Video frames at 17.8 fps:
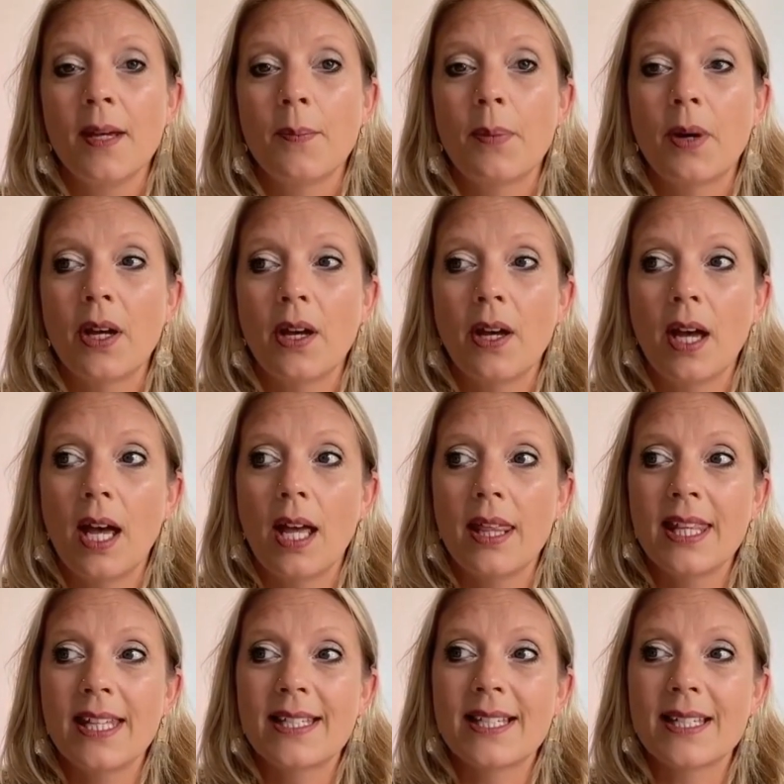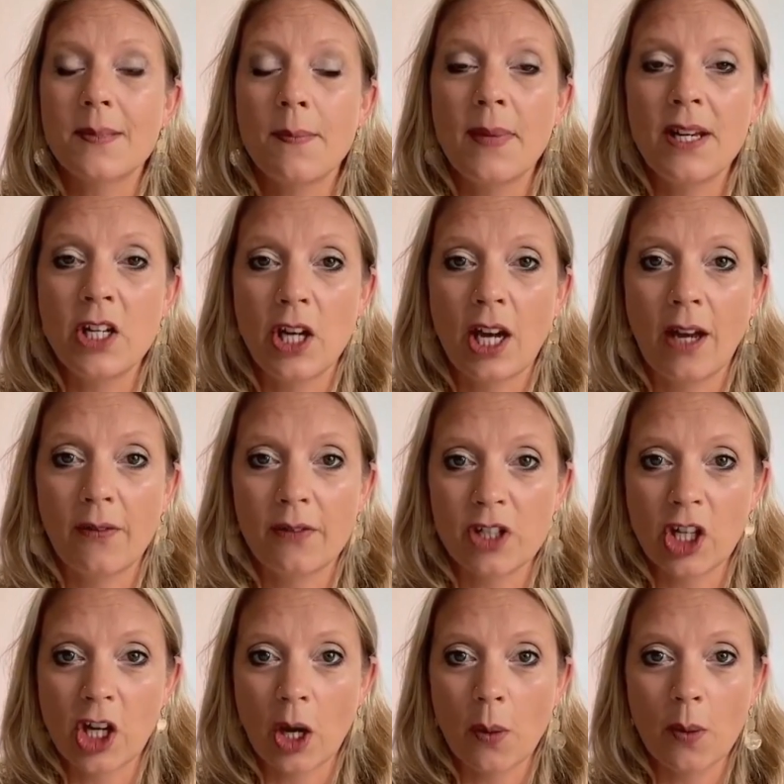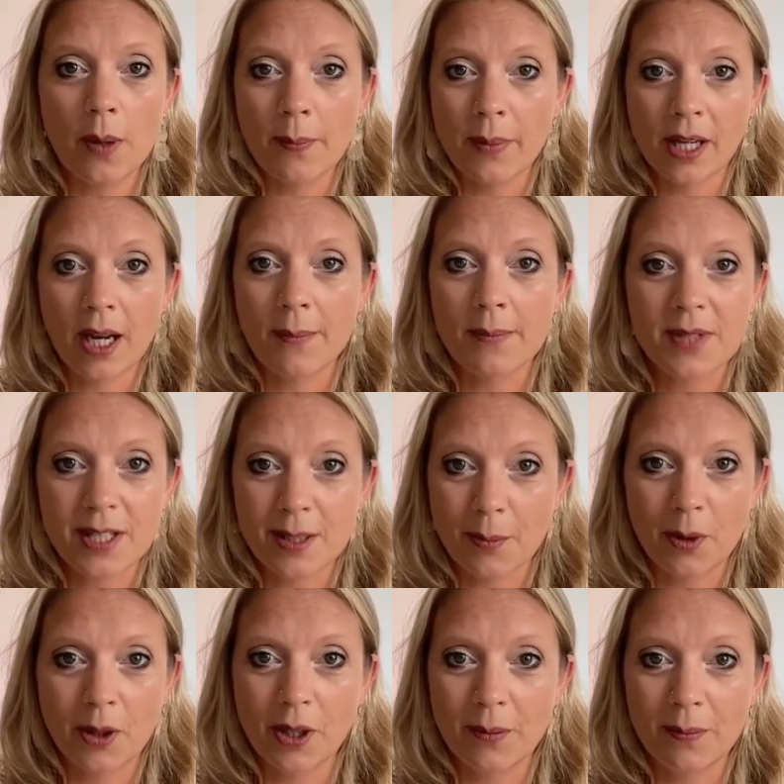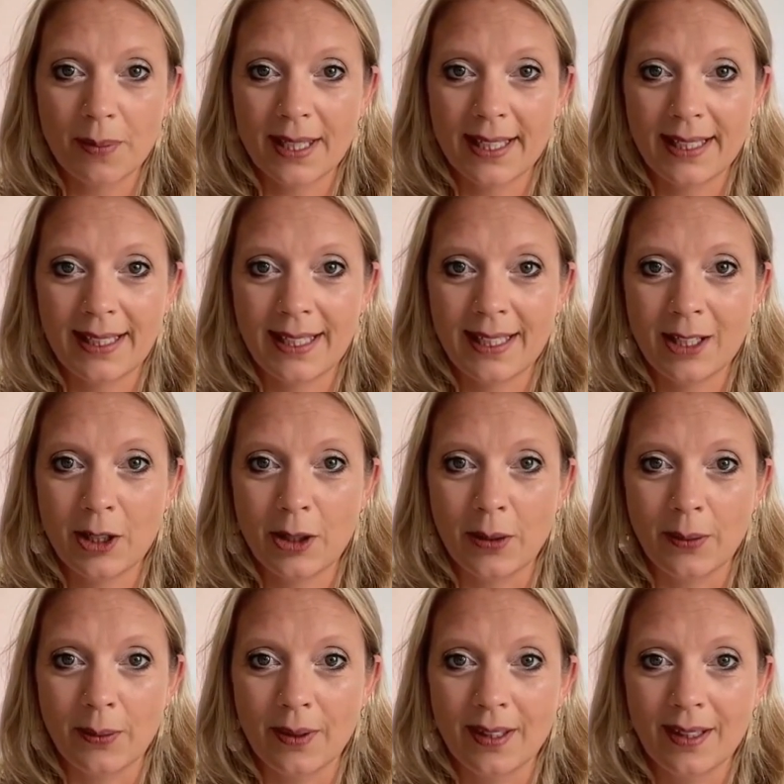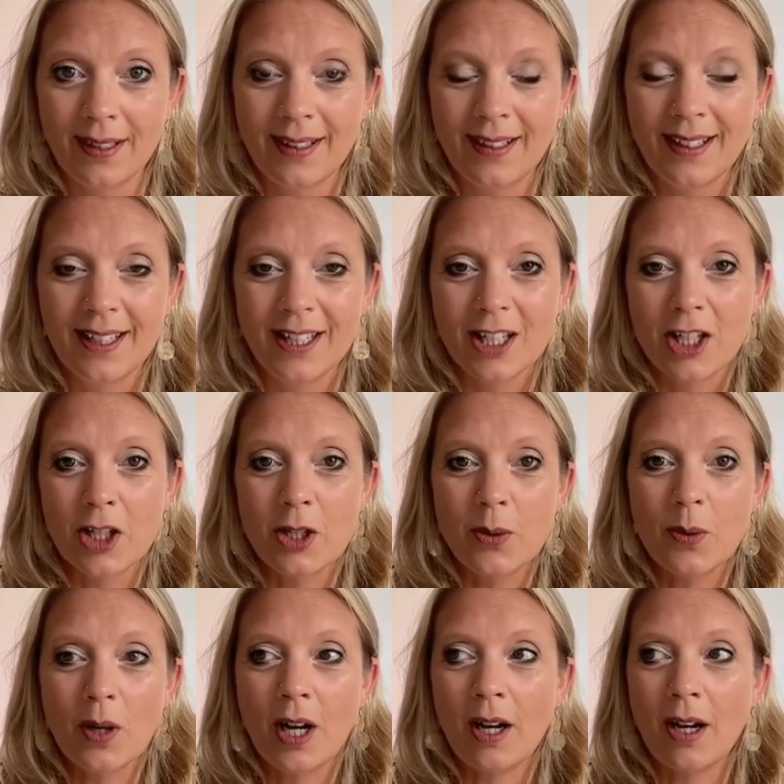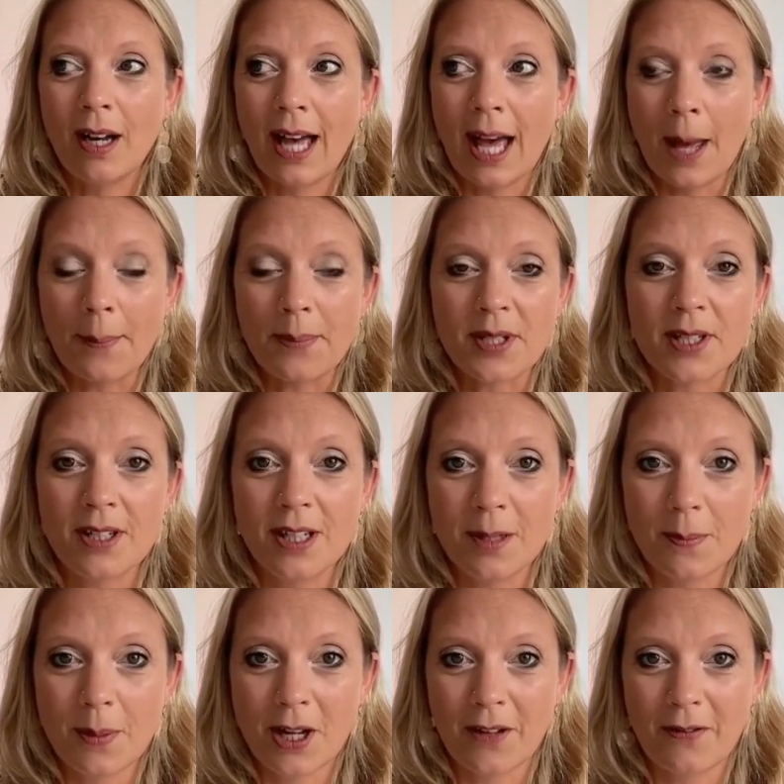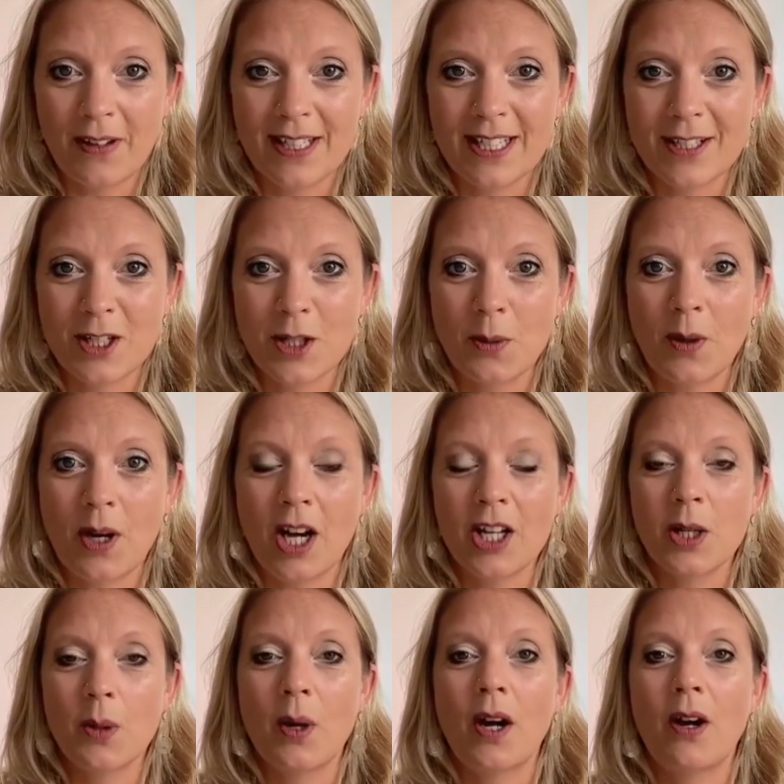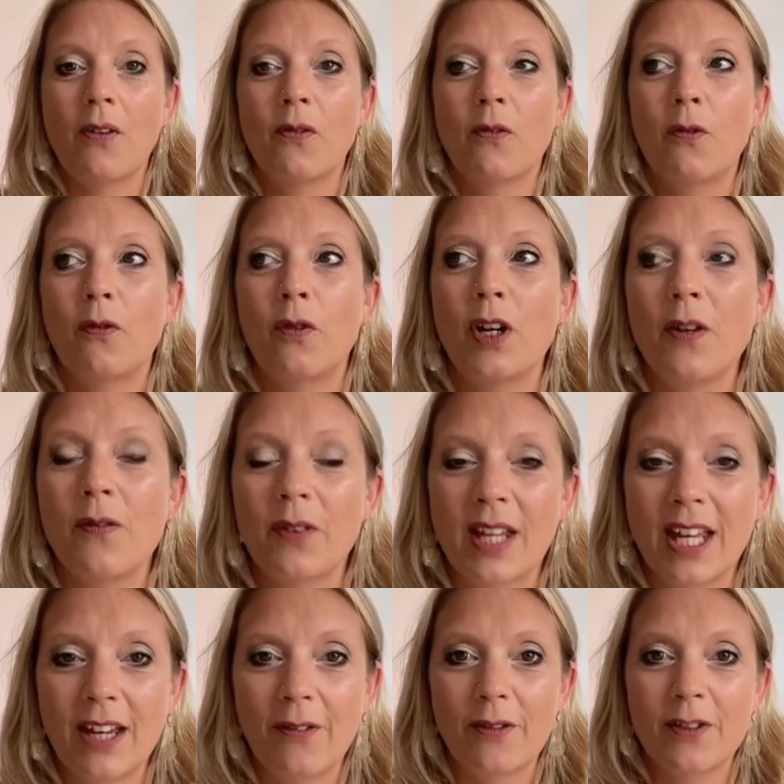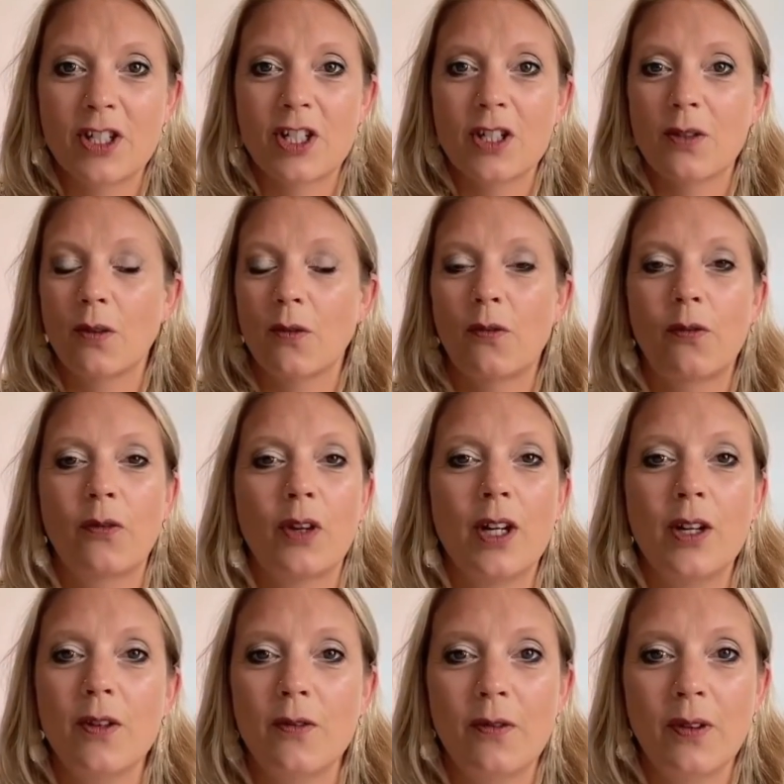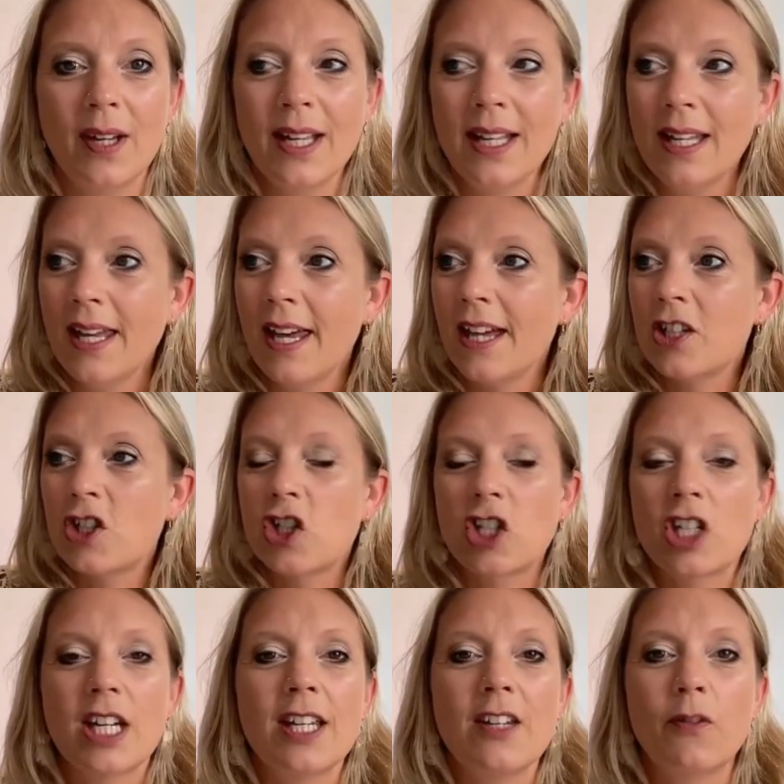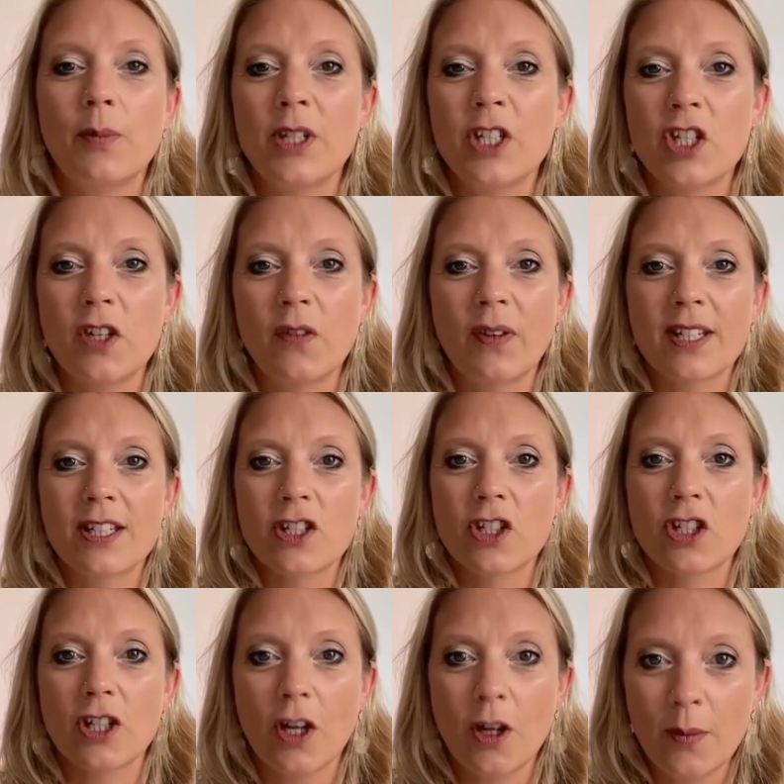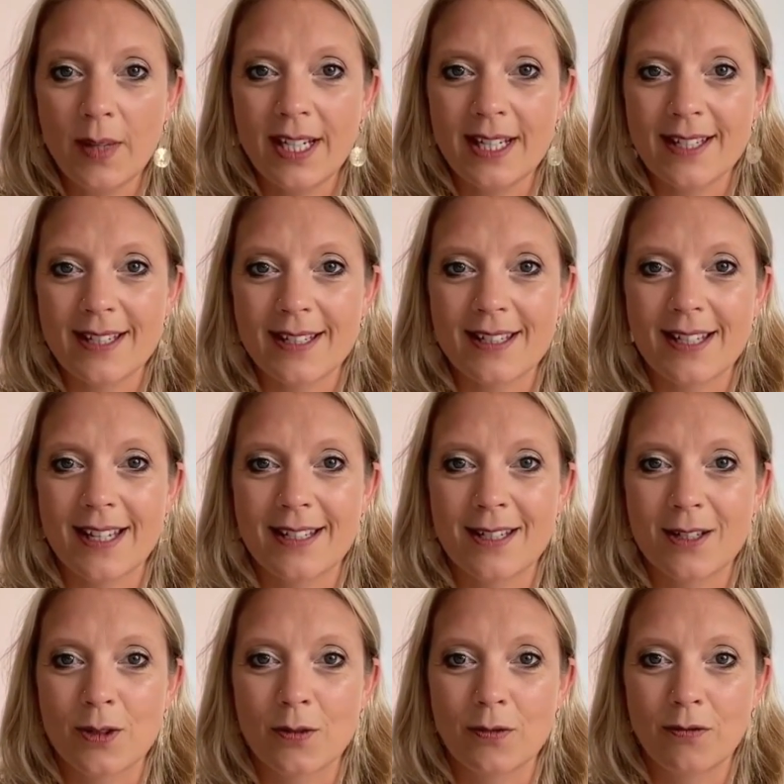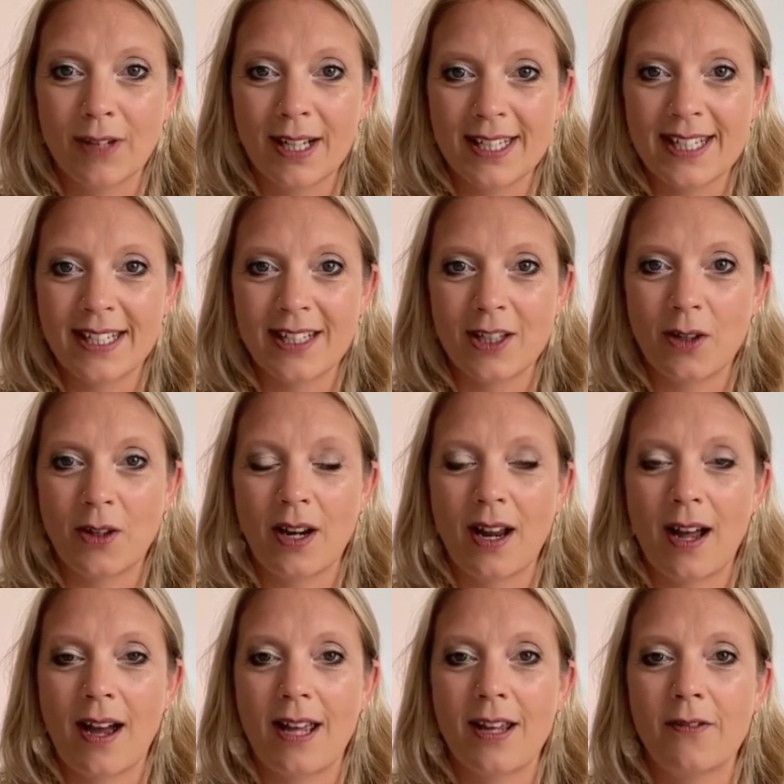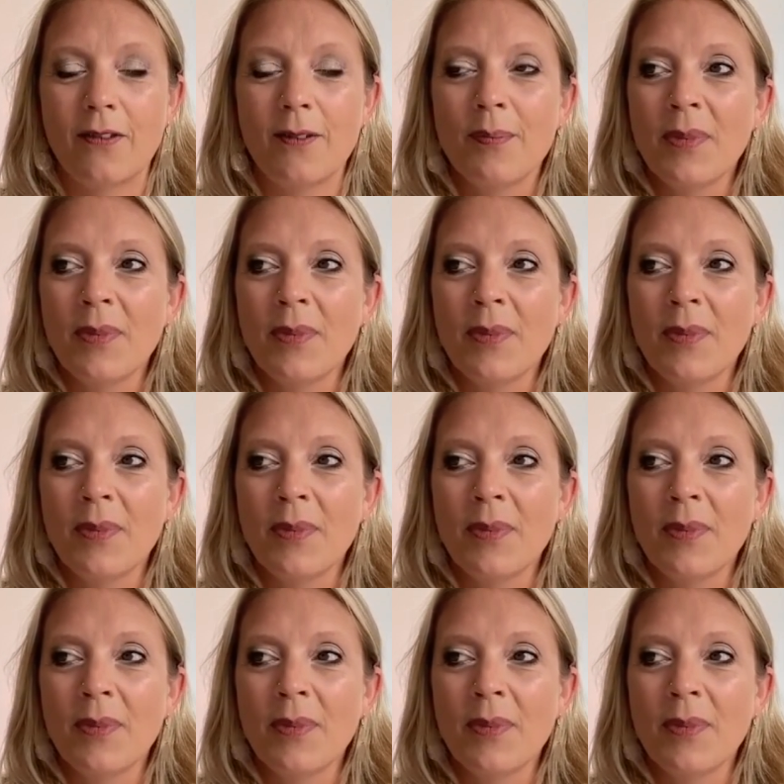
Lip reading: But this doesn't mean you have to go and become someone completely new. You are absolutely perfect as you are. You are full of gifts, full of achievements. You've had so many successes already in your life.